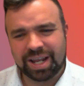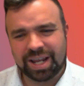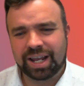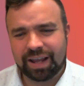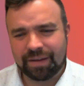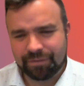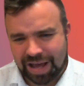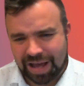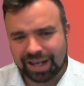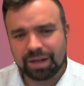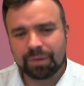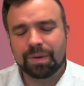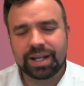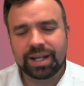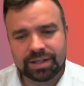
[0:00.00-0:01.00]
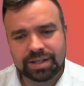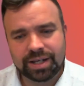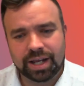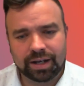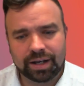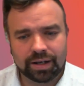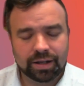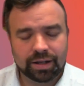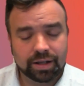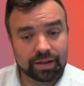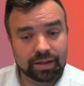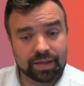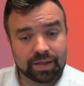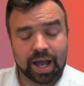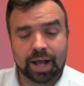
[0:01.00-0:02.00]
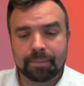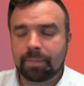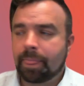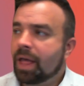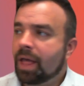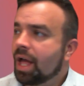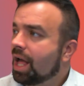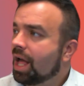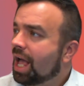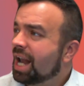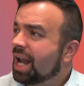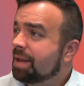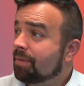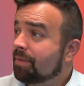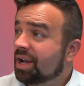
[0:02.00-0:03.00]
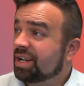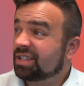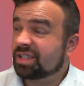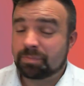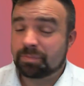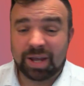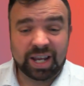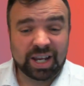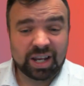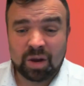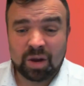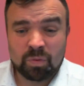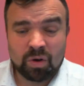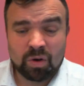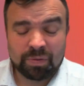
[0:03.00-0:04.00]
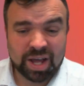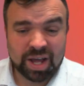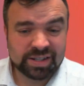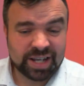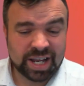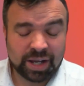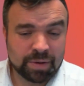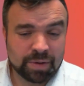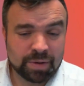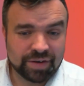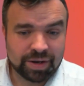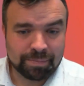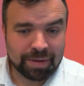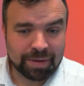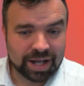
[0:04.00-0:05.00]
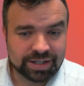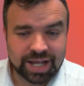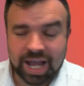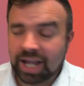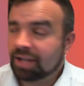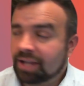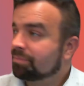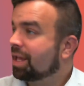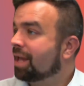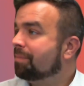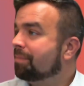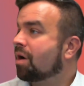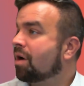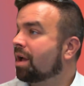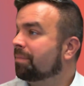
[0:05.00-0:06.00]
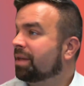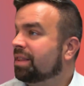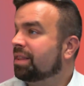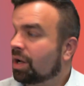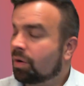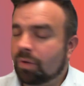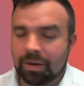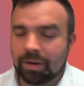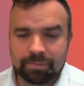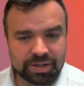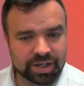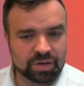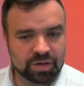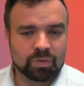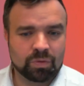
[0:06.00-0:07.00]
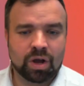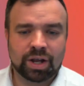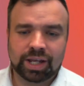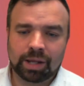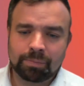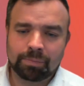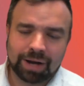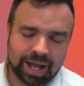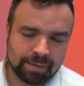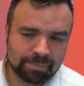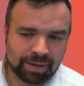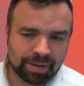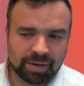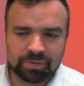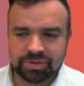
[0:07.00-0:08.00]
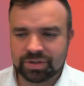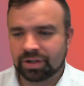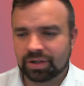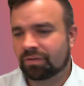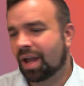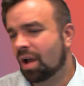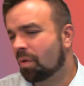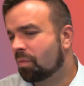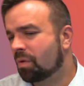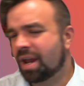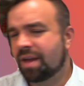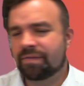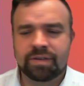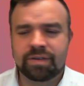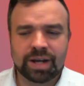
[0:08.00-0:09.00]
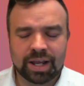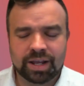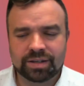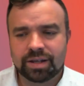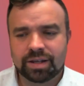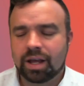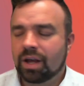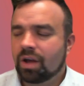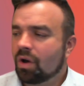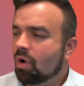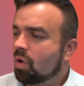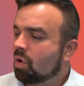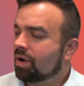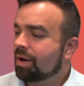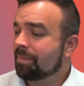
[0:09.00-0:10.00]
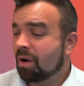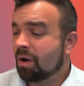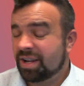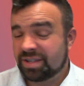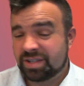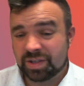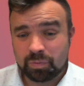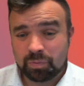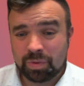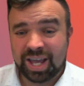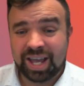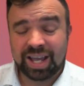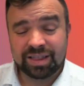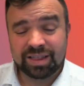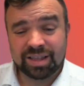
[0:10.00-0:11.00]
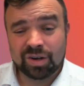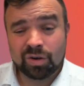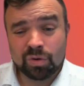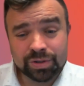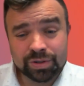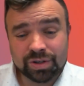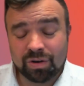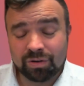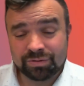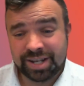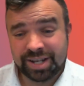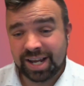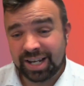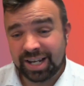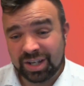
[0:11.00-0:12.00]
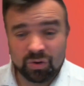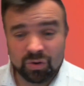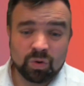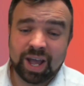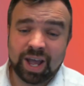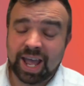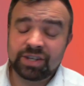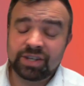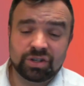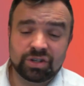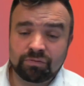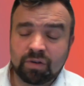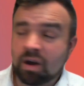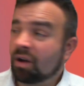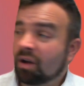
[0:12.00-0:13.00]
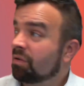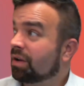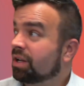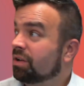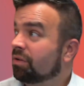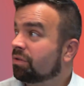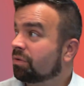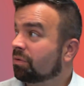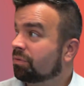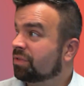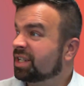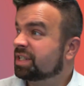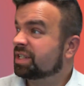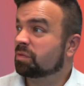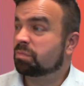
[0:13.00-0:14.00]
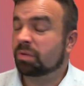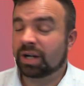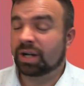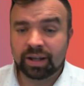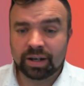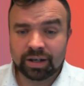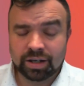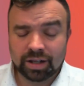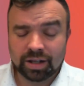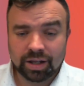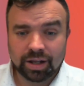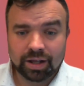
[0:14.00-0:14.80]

be evaluating that. And it might just be, you know what, that day you were having a bad day. It might be the equipment didn't work, your plan B wasn't great, or whatever it is. Or it might just be the course content in your head you wrote and you thought this is brilliant,